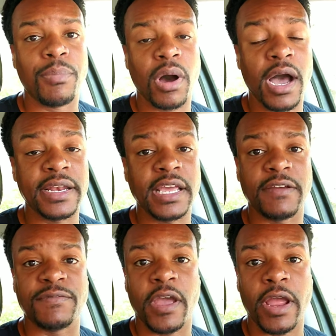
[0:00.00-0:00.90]
But
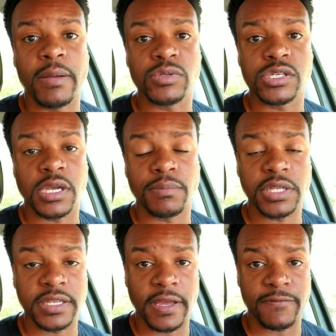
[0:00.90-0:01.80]
if they're able to
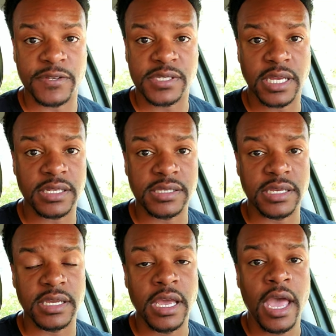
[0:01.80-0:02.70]
complete their
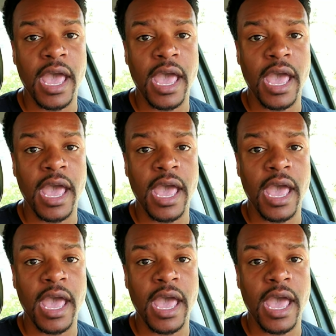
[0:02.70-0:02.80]
facility